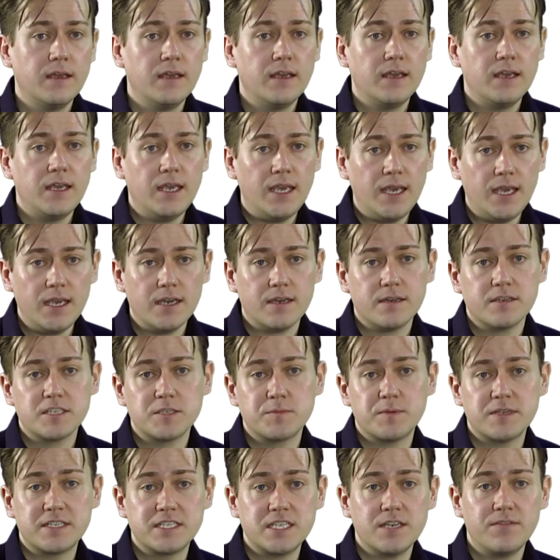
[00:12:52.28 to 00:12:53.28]
Here,
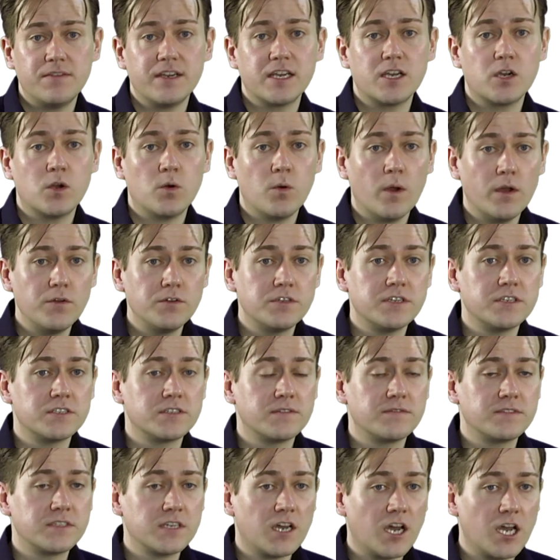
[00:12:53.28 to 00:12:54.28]
specific quotas
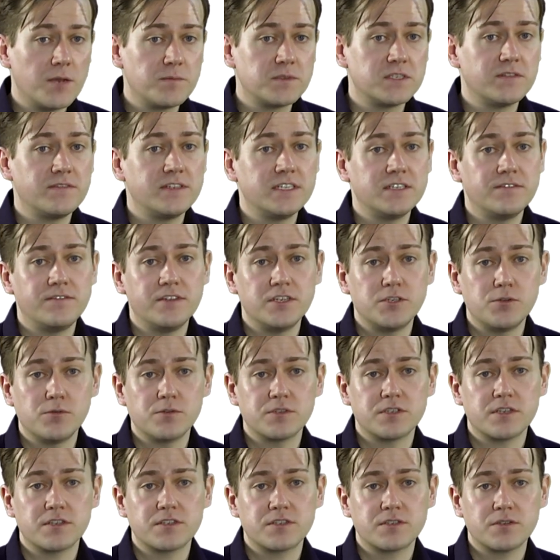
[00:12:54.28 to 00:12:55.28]
of types of individuals
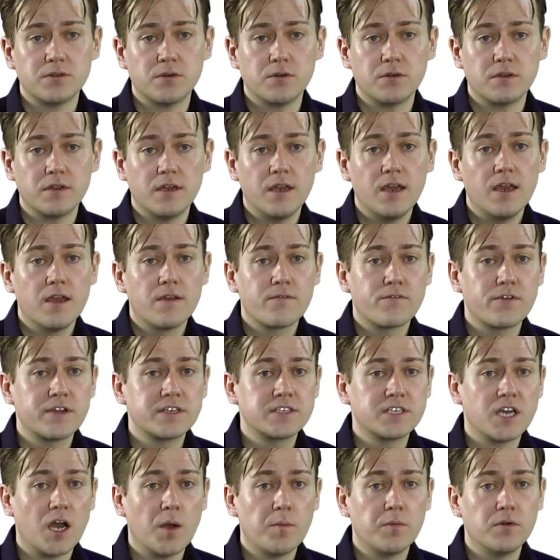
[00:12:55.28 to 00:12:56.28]
are sought, for
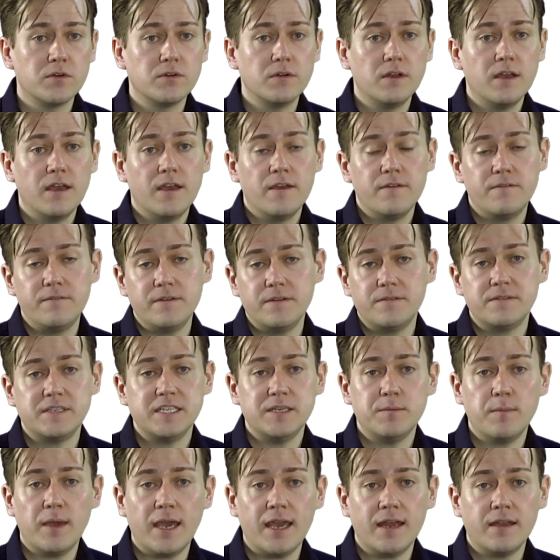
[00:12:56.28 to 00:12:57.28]
example, 50
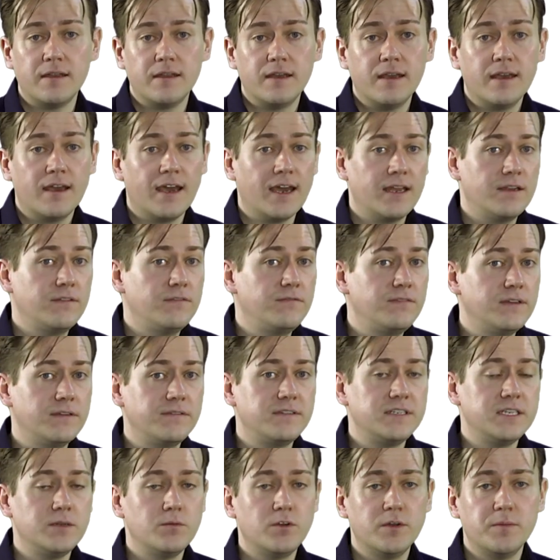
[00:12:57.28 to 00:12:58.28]
men and
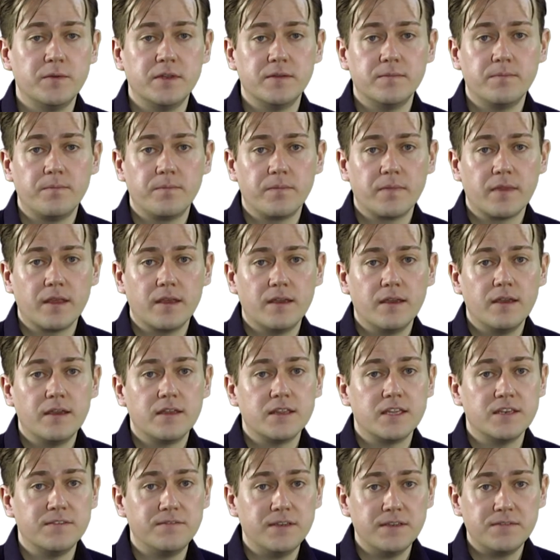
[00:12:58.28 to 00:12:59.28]
50 women.
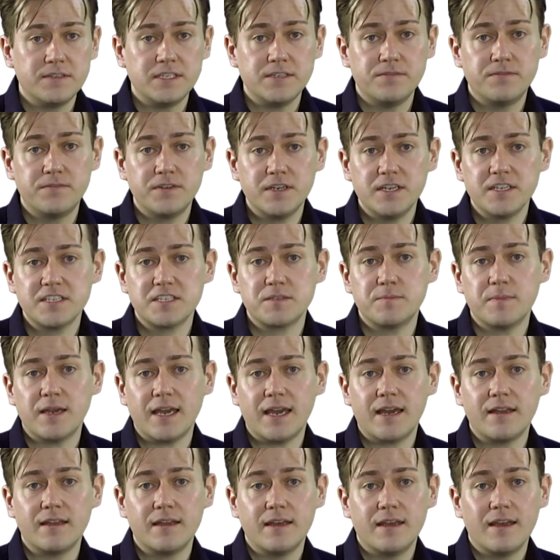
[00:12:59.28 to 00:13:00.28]
The 51st
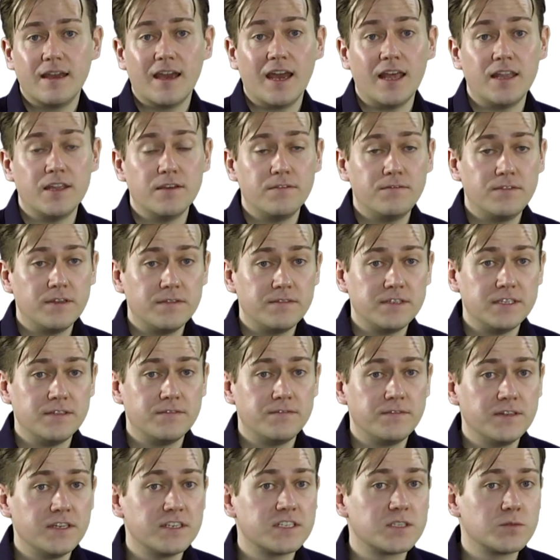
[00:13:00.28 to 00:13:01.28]
man and the
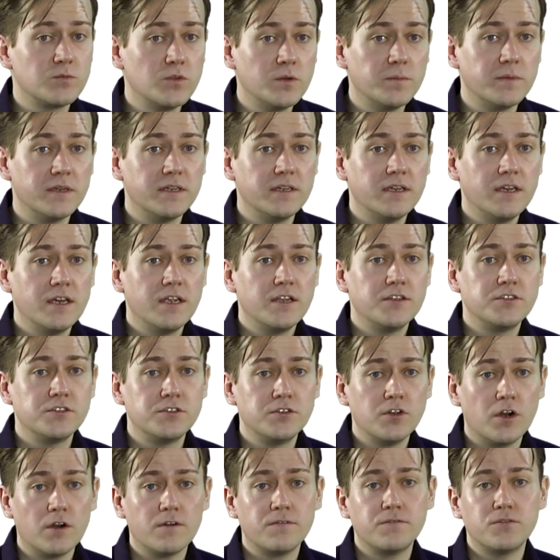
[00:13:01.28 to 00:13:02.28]
51st woman do
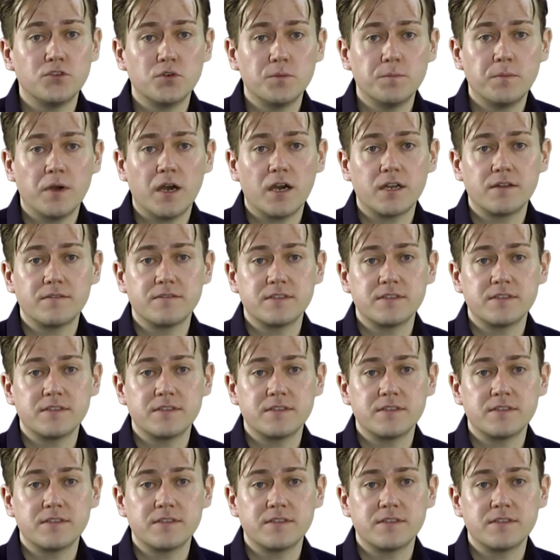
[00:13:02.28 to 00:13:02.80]
not form part of the